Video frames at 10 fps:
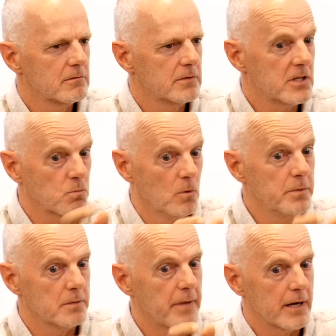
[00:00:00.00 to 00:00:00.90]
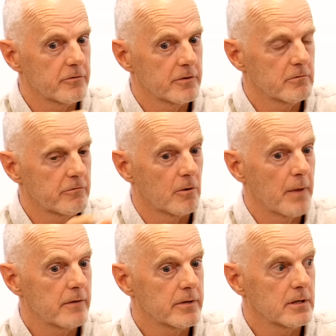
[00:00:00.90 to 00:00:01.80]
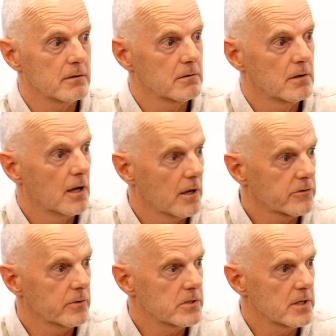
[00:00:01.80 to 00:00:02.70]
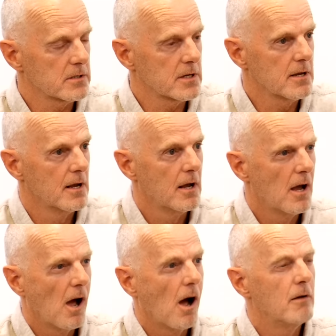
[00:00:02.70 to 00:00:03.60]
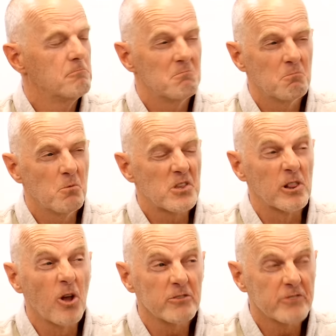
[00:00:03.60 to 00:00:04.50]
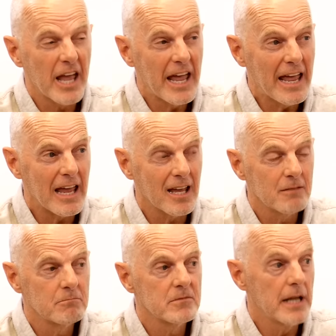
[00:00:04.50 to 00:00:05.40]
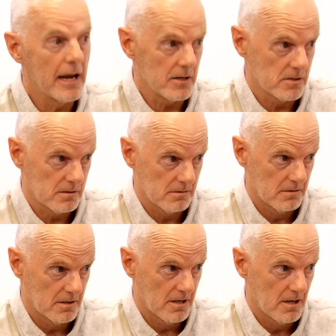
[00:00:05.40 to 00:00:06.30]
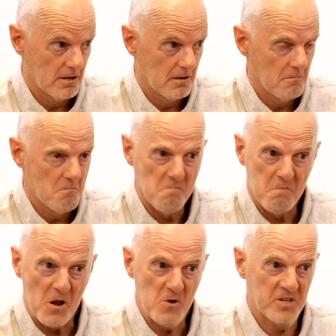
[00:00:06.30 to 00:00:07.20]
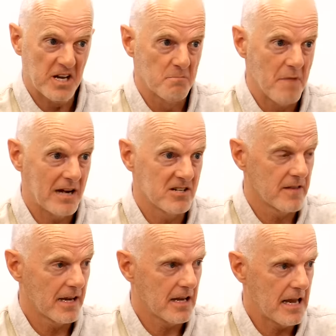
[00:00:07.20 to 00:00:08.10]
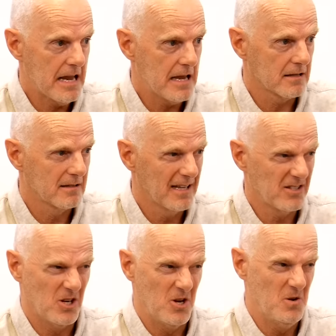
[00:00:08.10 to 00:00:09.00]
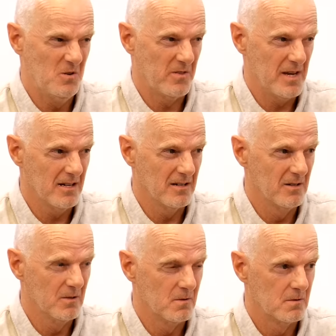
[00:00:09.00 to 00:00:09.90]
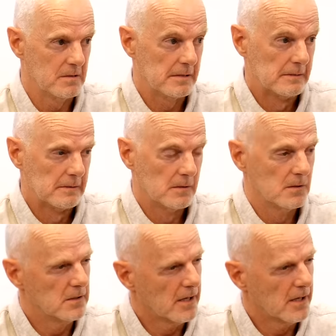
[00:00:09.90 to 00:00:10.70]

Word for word: this woman benefit from having a three sixty? With a lot of care, yes. But who's going to manage that care? That's a huge thing mm. to do.